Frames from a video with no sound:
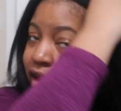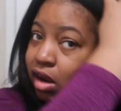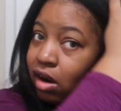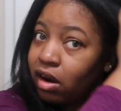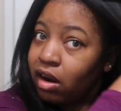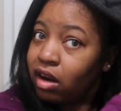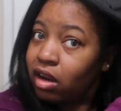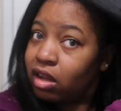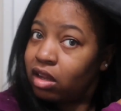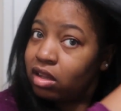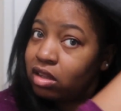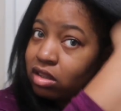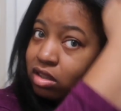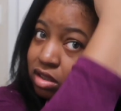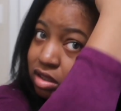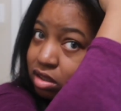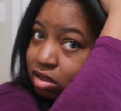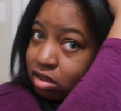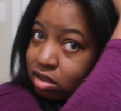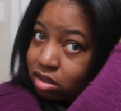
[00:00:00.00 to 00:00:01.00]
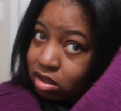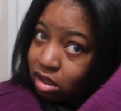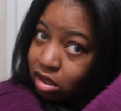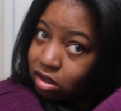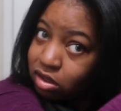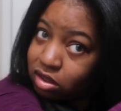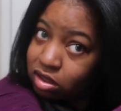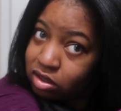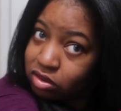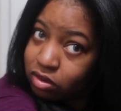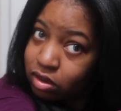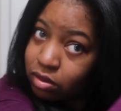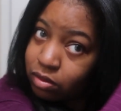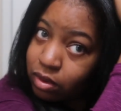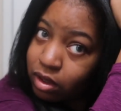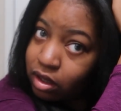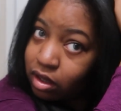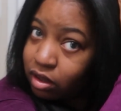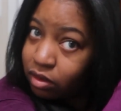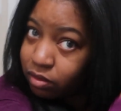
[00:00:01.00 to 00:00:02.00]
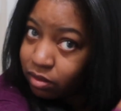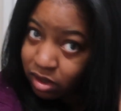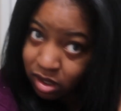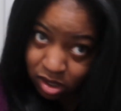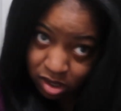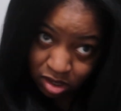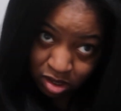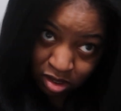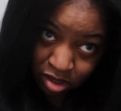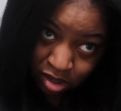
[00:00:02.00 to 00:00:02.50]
Alright, so this is what I'm working with.